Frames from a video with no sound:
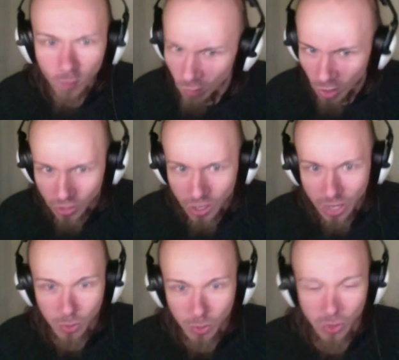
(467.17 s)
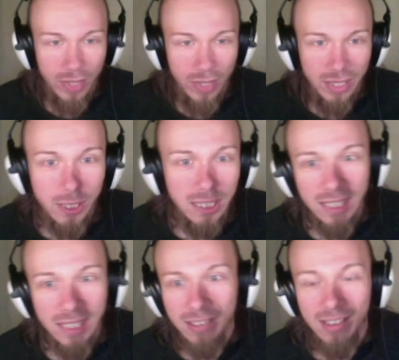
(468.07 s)
the name doesn't really
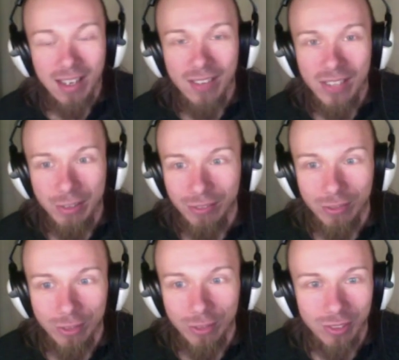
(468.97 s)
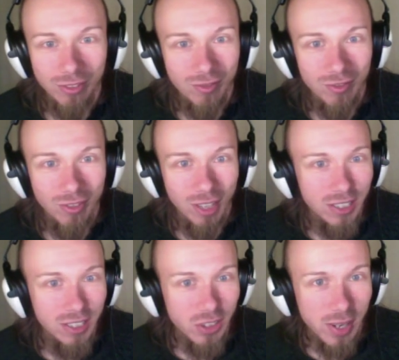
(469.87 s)
have any relation
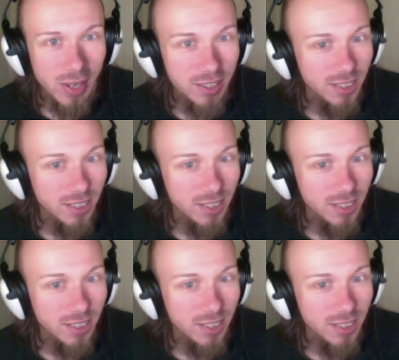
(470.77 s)
to anything.